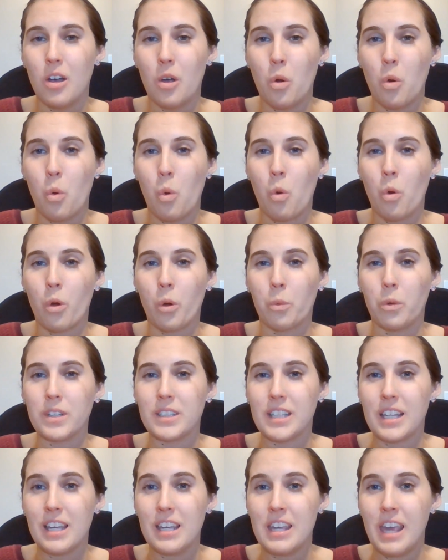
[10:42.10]
Or was
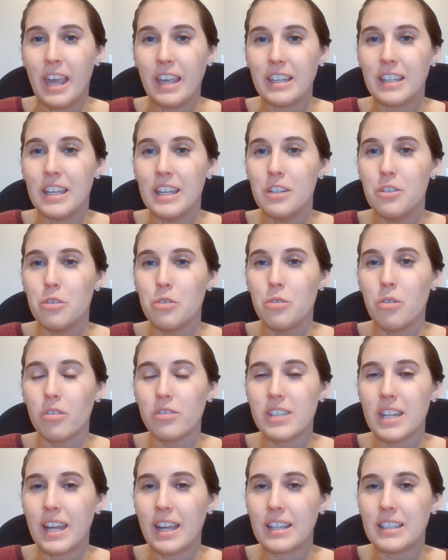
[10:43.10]
it Yankee Doodle
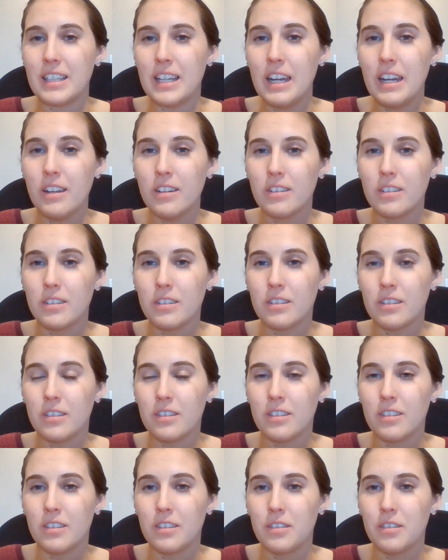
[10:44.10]
Dandy?
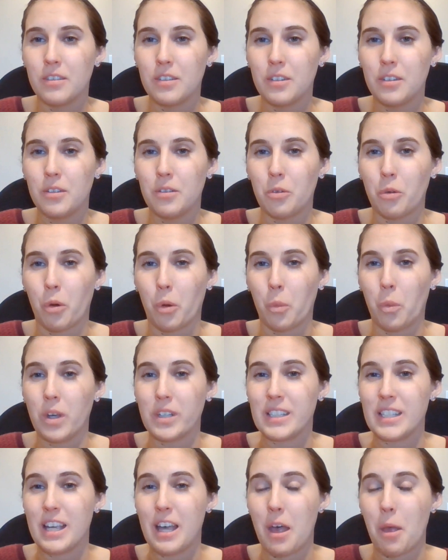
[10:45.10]
Or
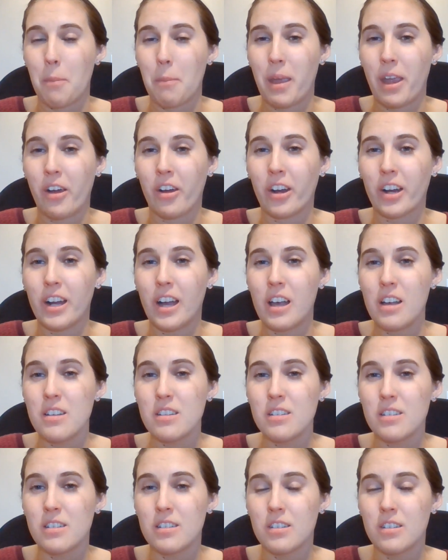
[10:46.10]
was it America?
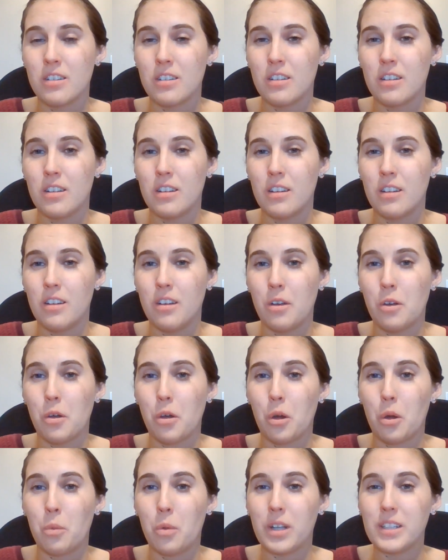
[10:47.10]

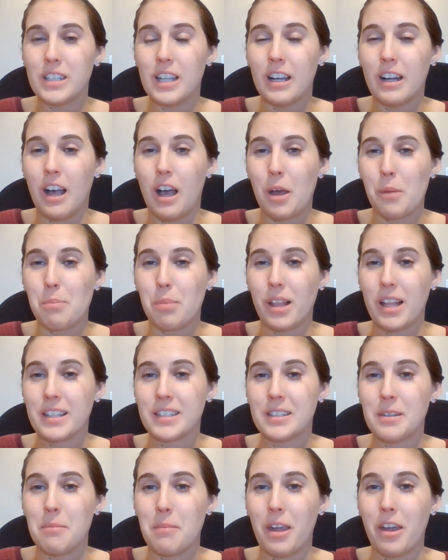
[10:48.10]
Or was it God Bless
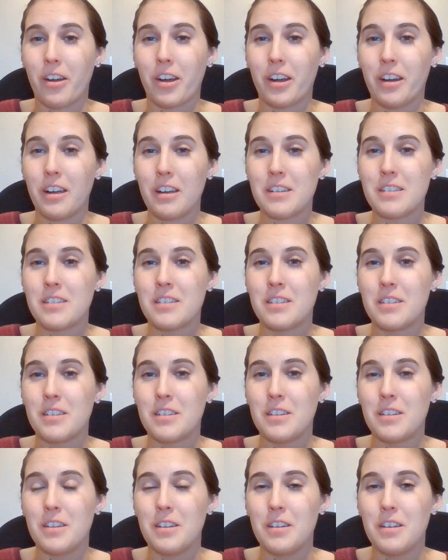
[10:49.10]
America?
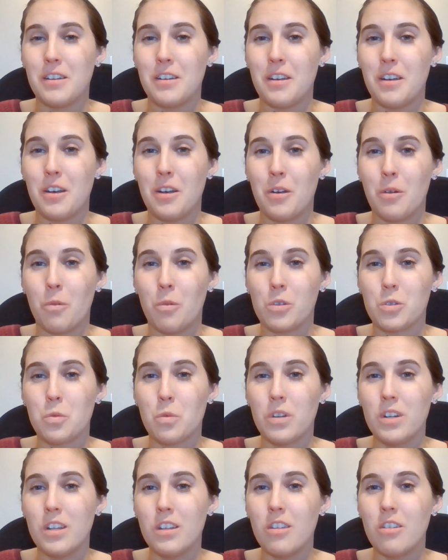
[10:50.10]
Which
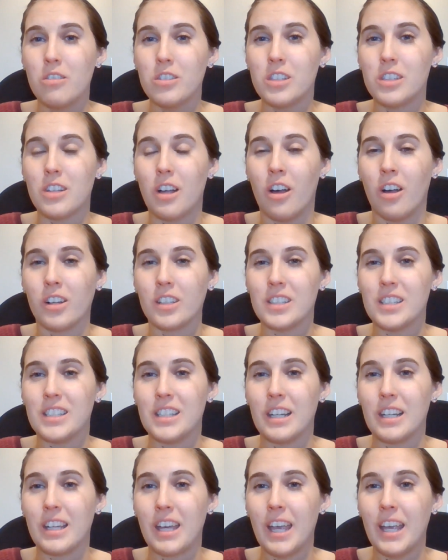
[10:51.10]
one of those songs
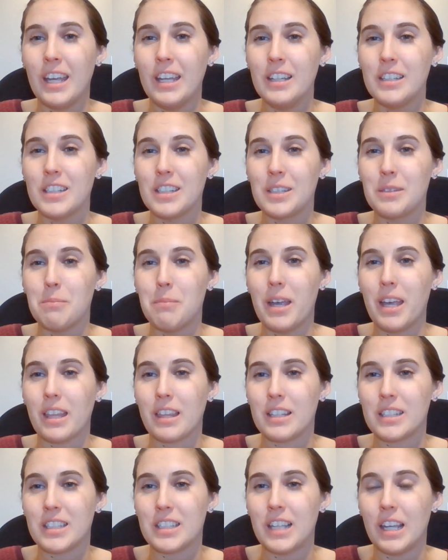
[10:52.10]
did Kate Smith
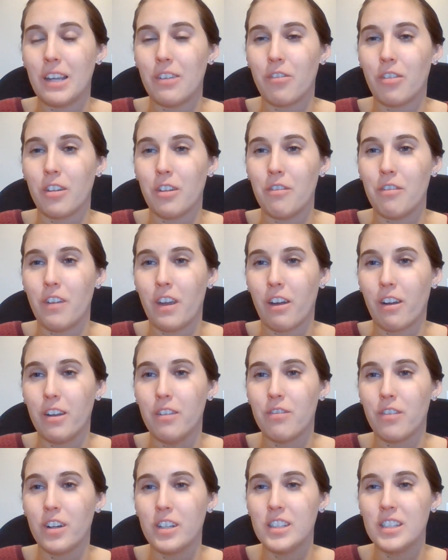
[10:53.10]
sing for the very
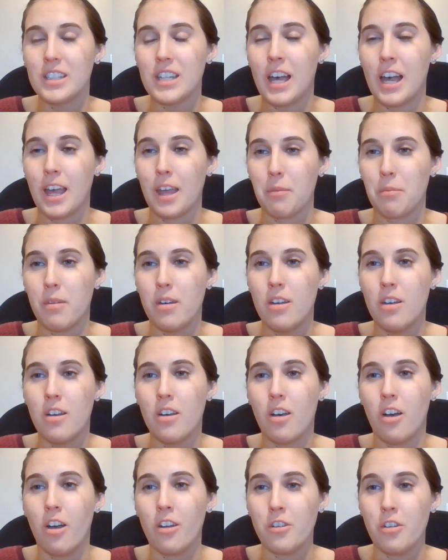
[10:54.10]
first time
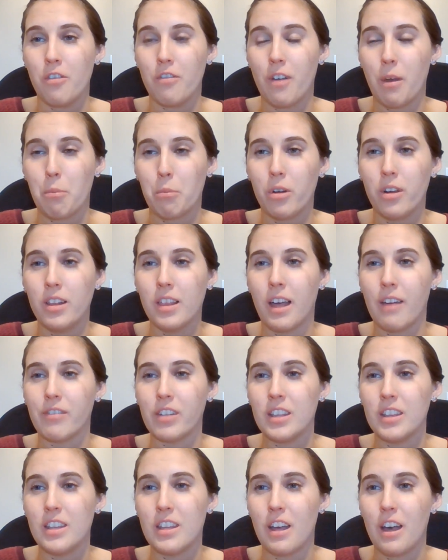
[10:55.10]
on November
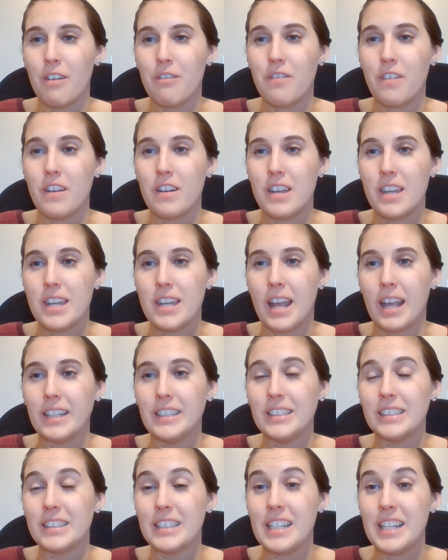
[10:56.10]
11th of
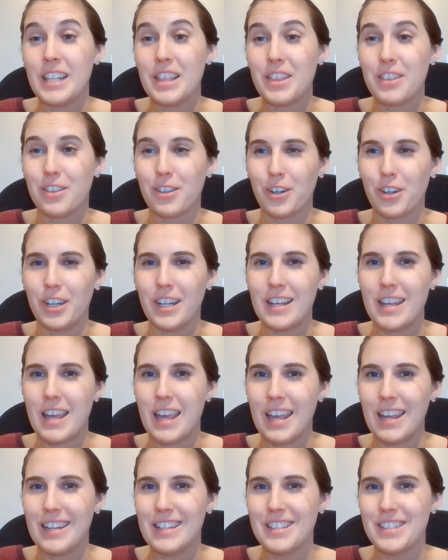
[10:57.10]

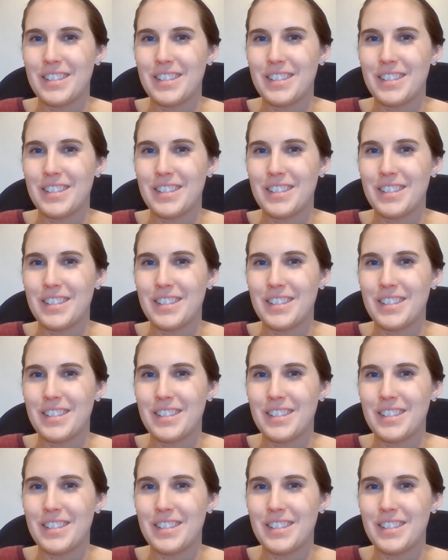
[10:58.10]
1938?